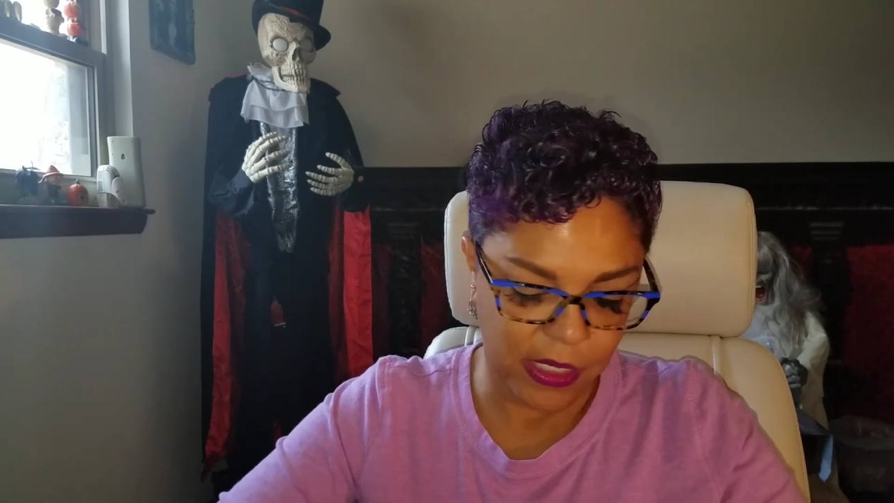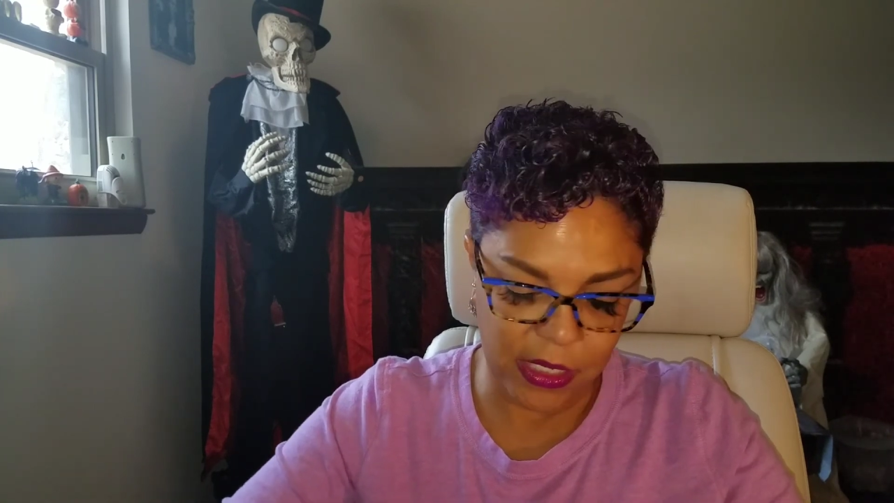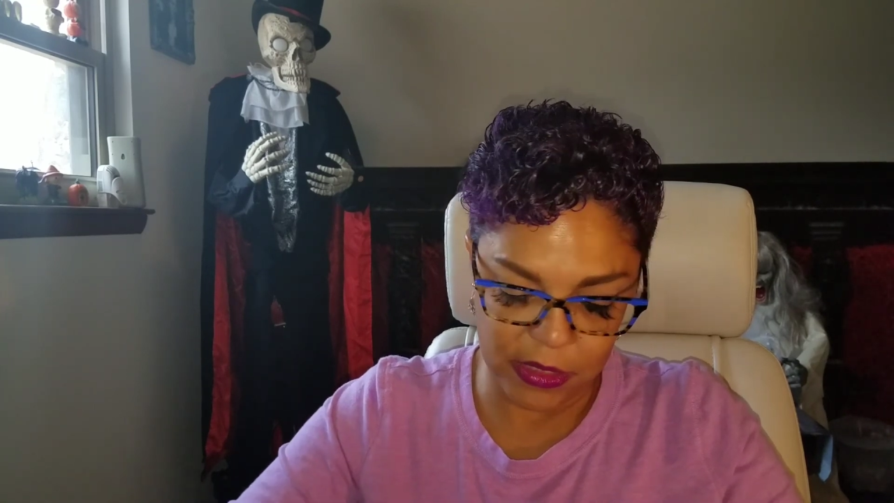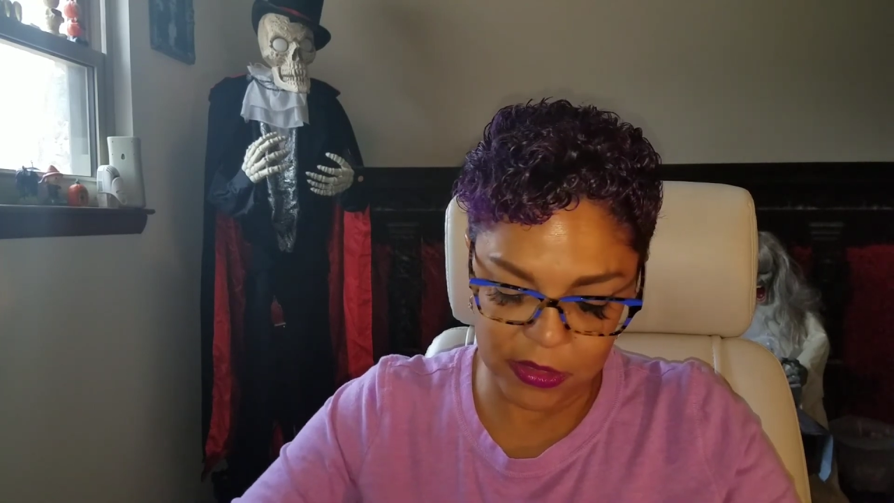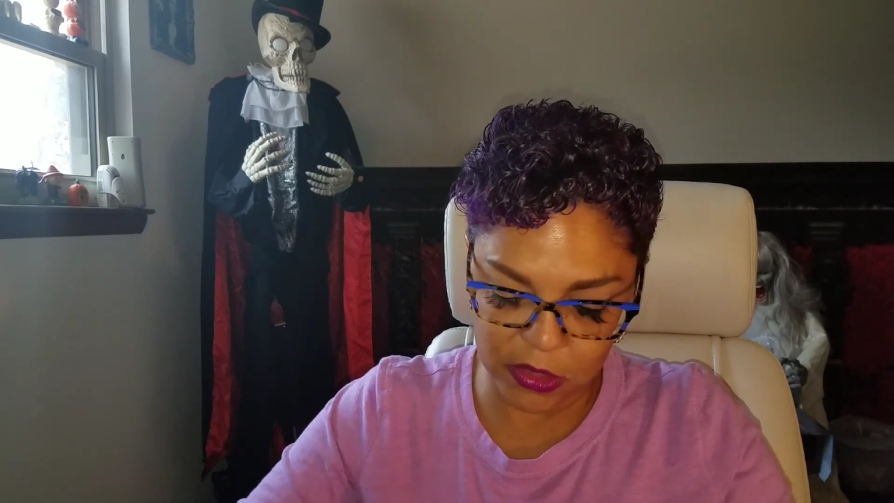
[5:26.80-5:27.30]

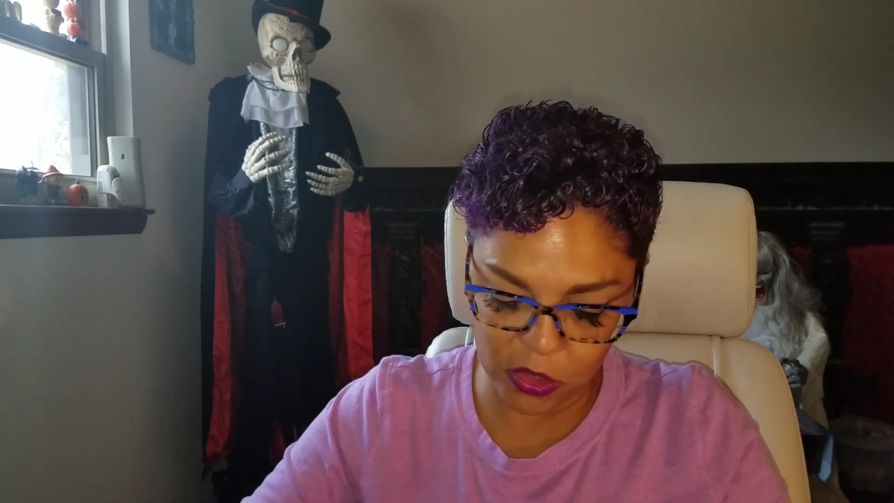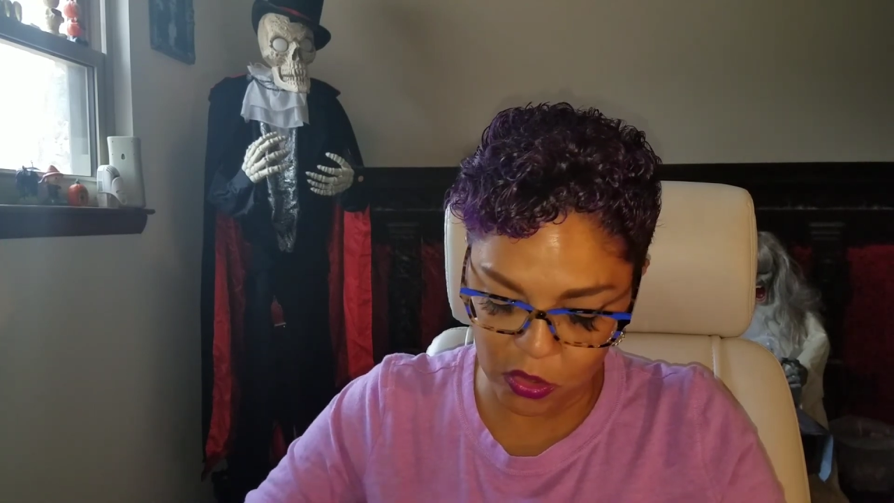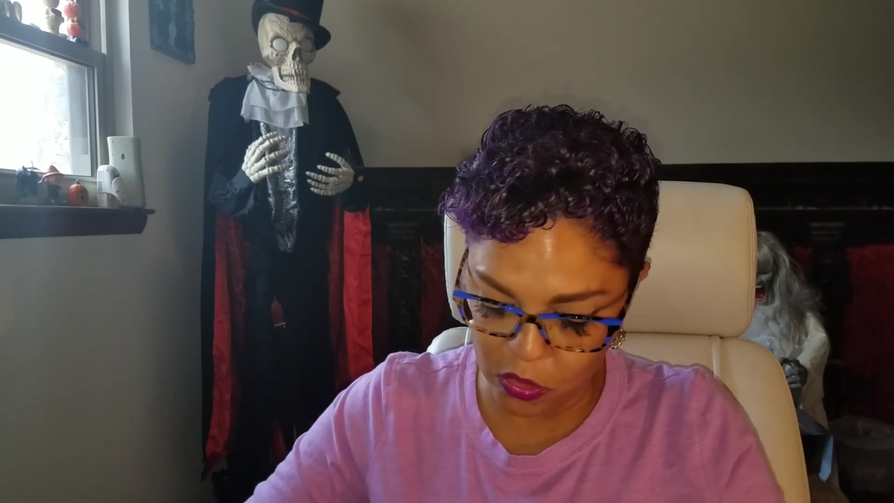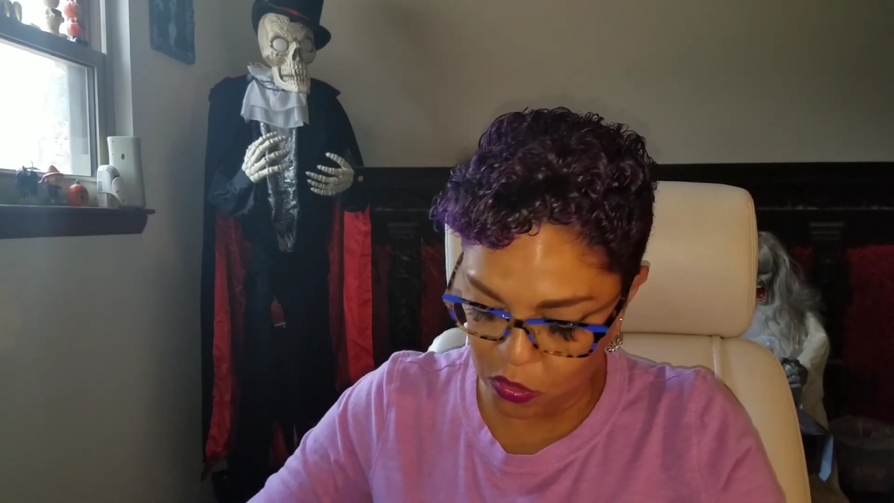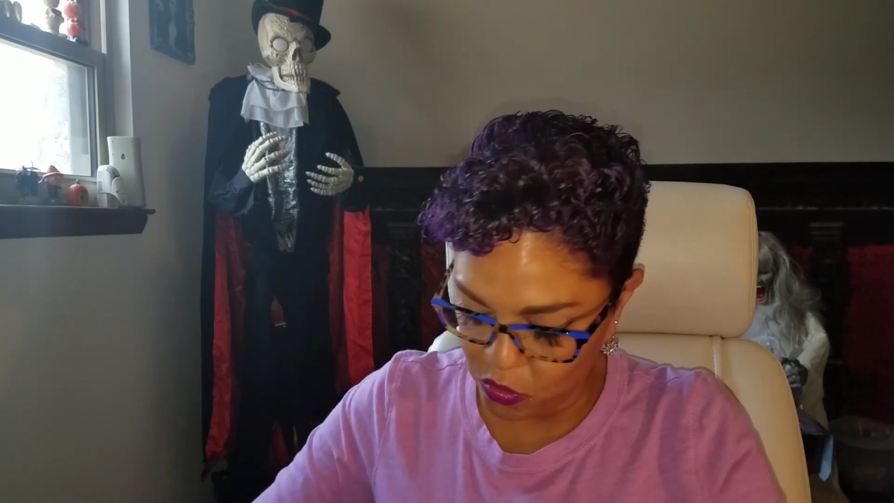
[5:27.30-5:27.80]
and
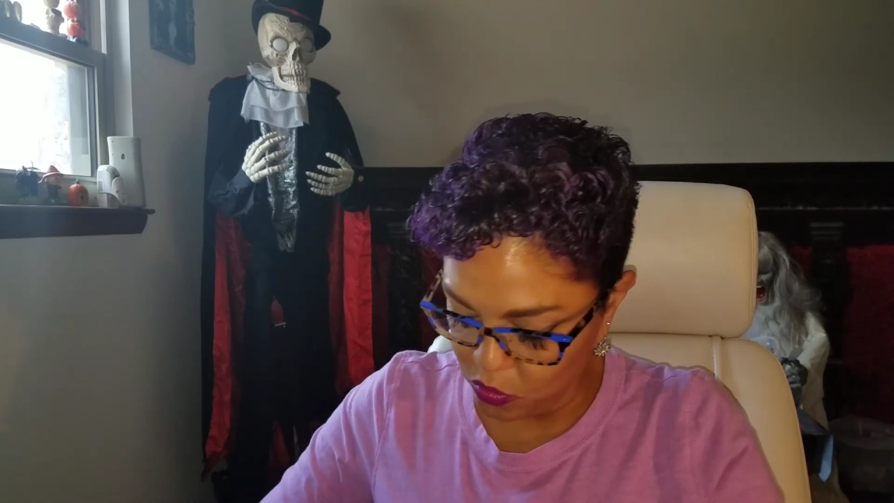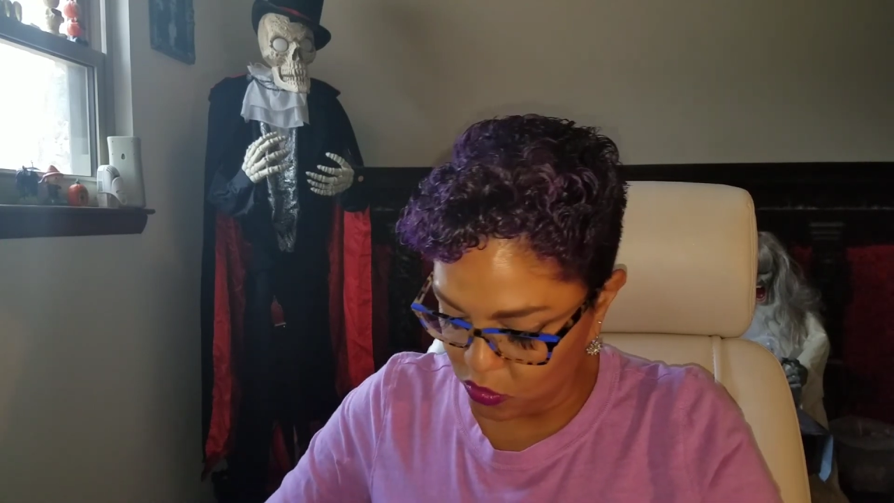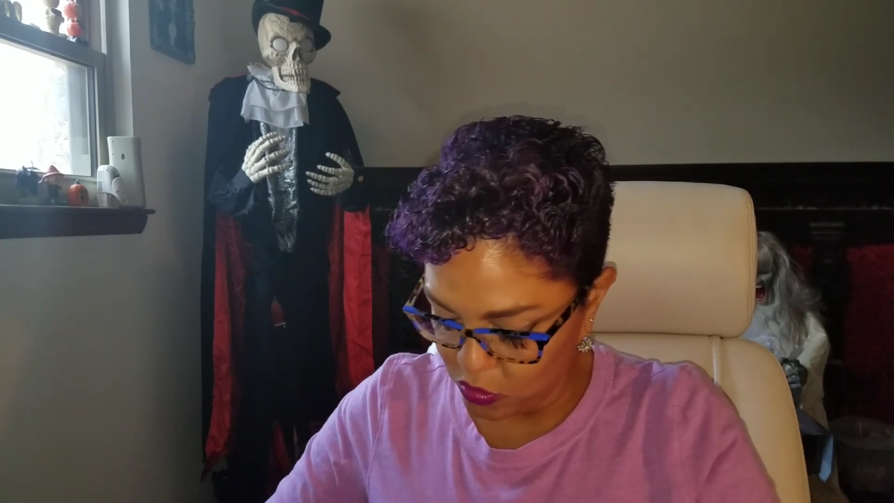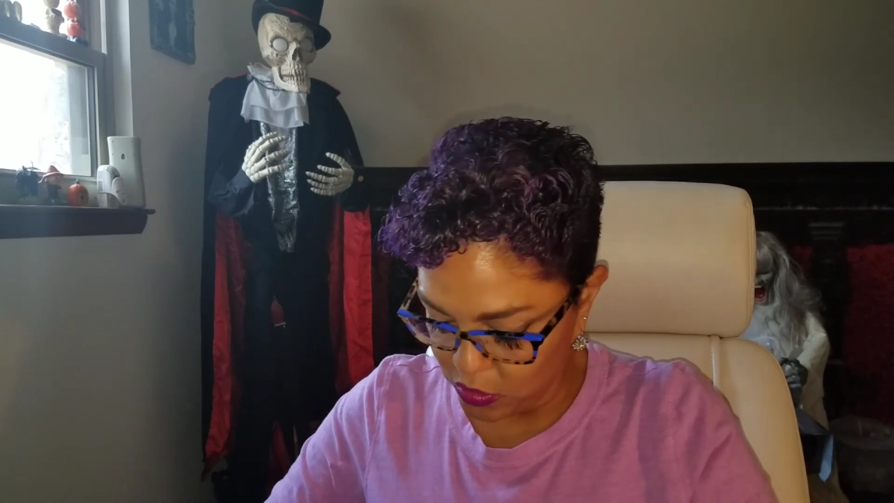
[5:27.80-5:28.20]
so